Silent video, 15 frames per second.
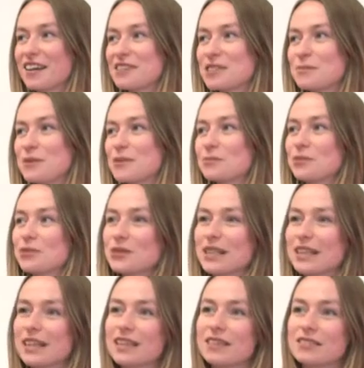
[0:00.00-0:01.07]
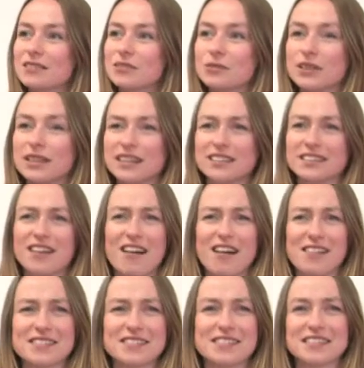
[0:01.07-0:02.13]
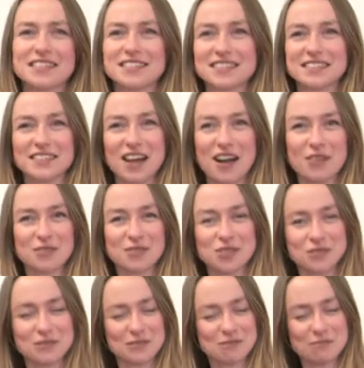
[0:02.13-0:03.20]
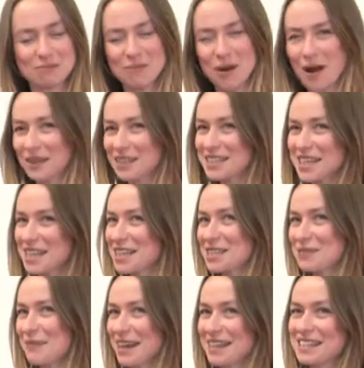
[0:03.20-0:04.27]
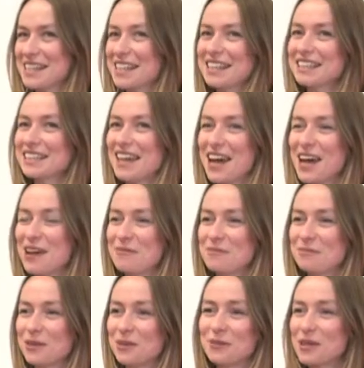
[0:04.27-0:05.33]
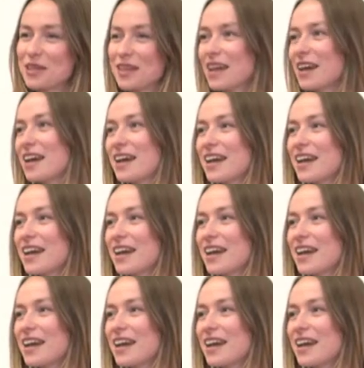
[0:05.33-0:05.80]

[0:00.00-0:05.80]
I suppose broadly you call it an arts and culture and politics magazine, um, but we,